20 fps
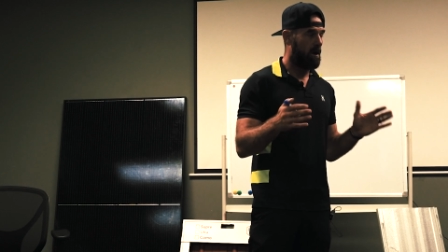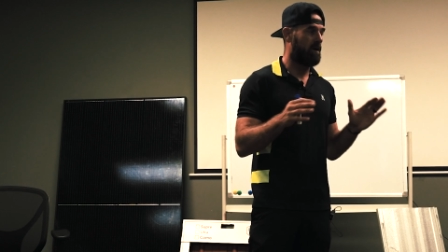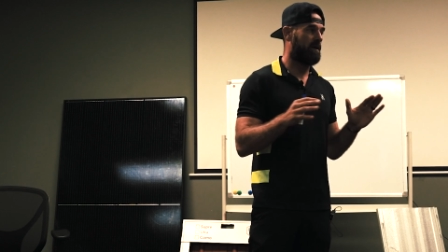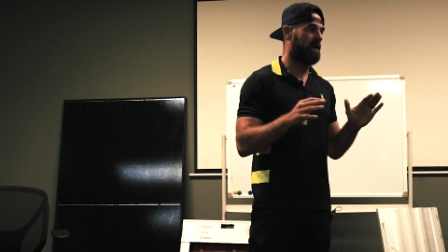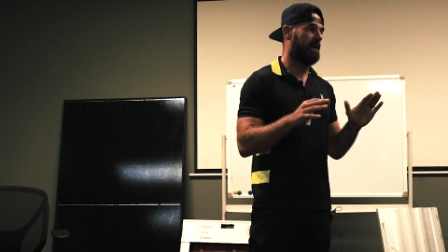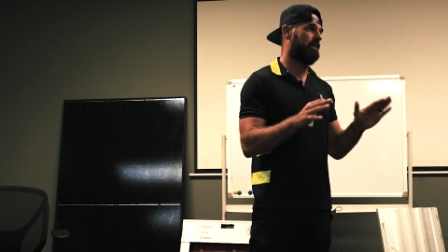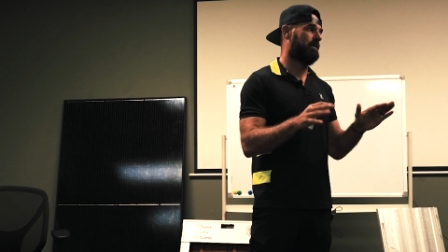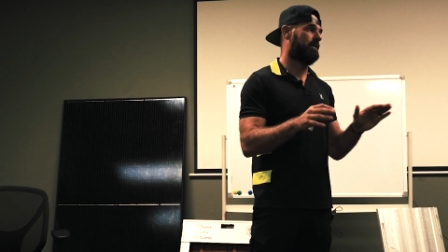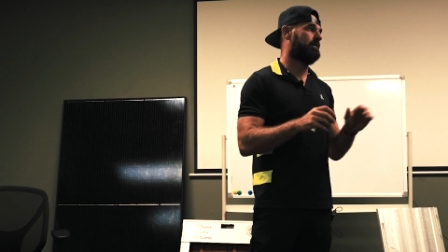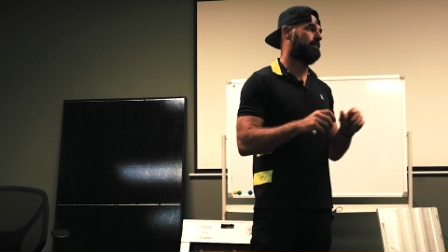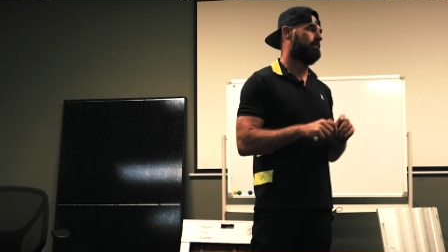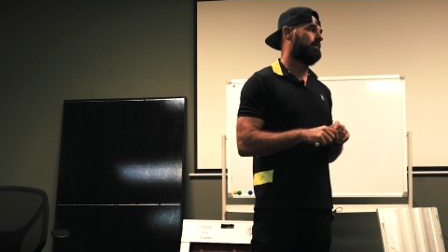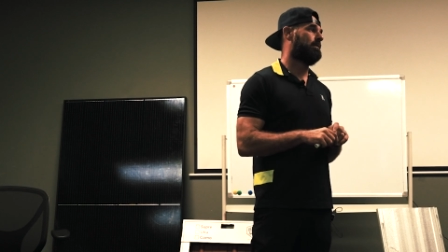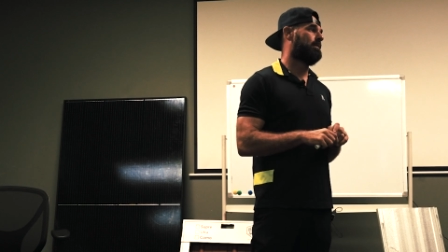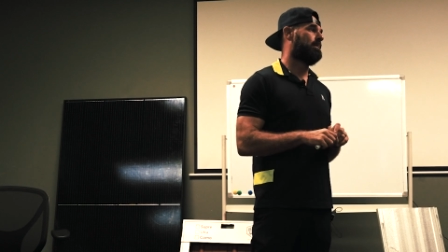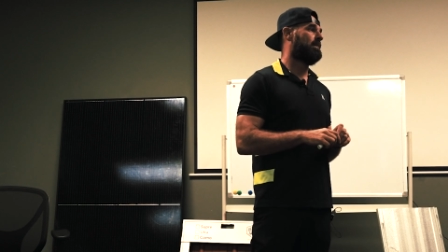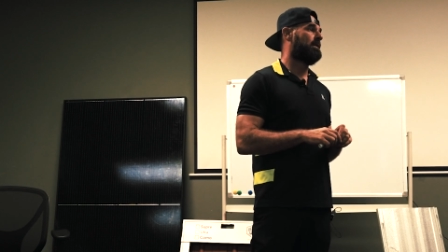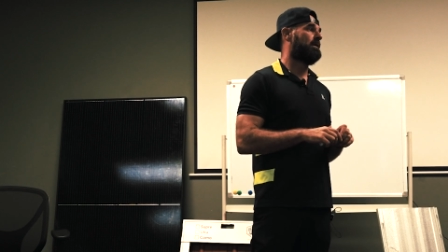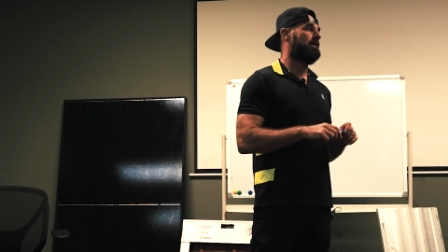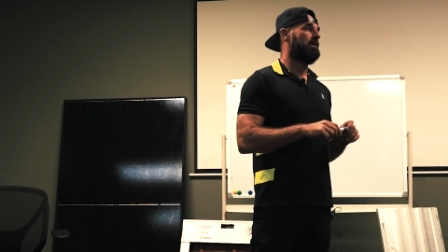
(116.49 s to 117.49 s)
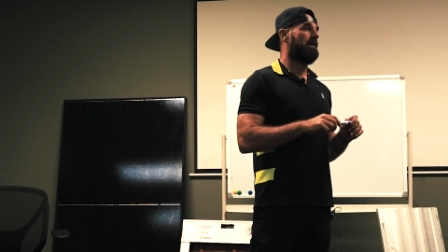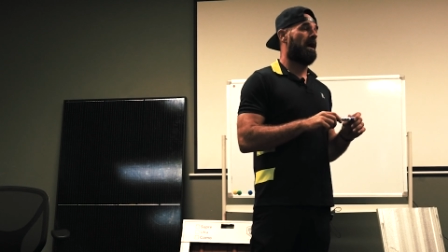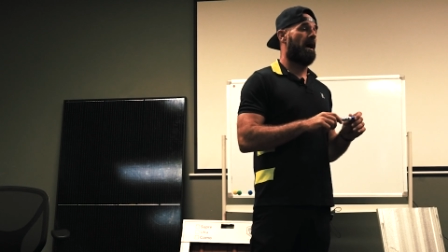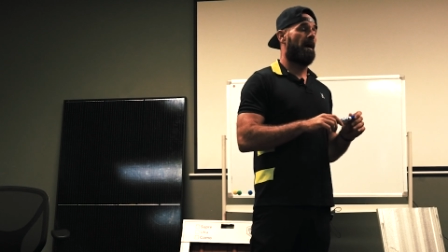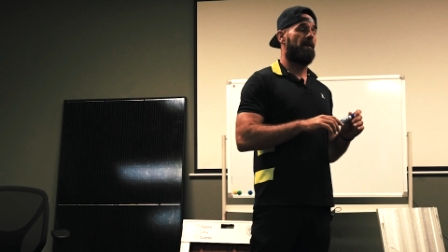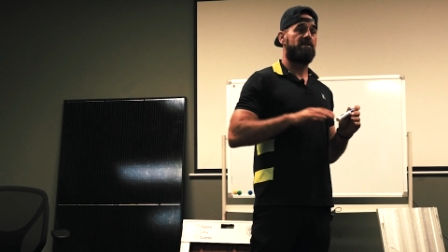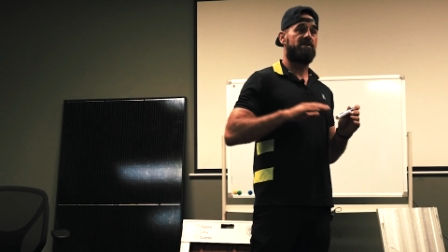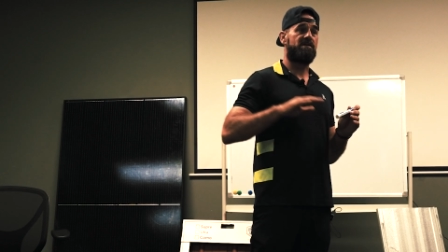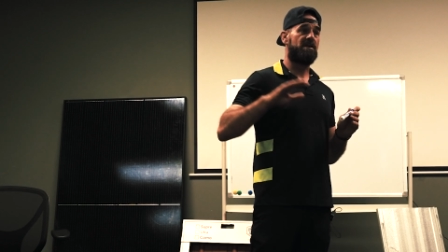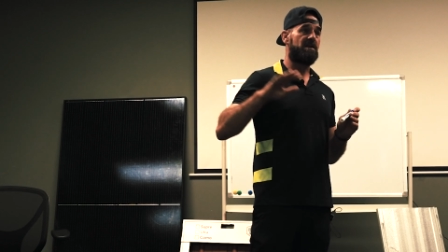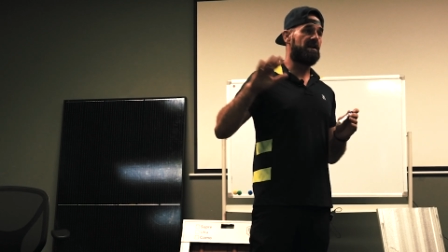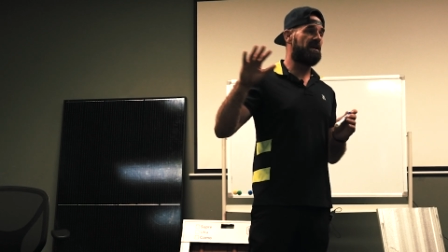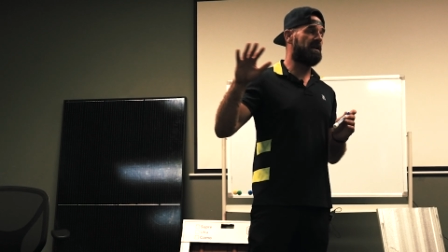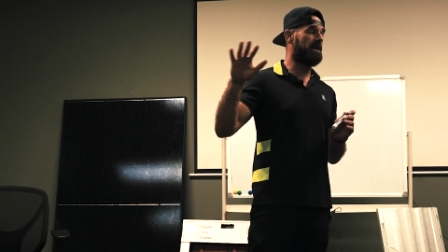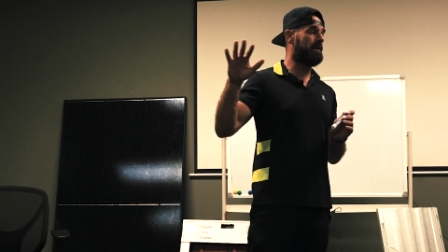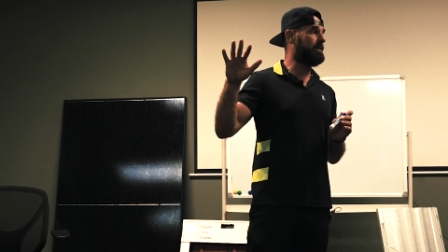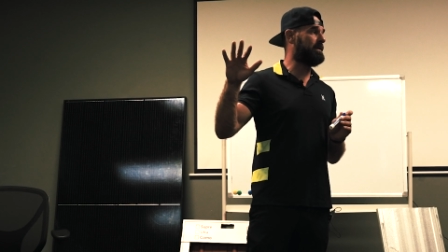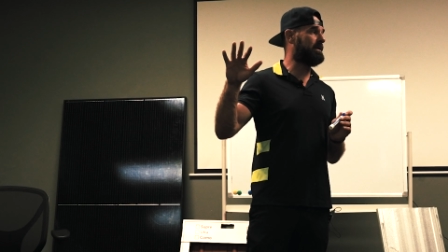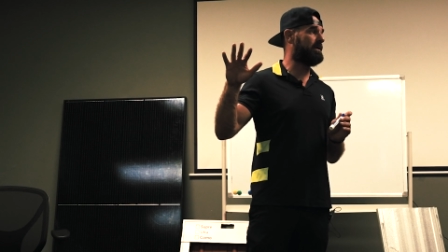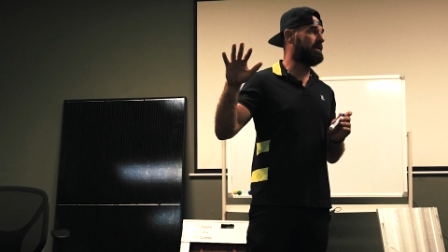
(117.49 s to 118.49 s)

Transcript: Okay, look, I'm just gonna get up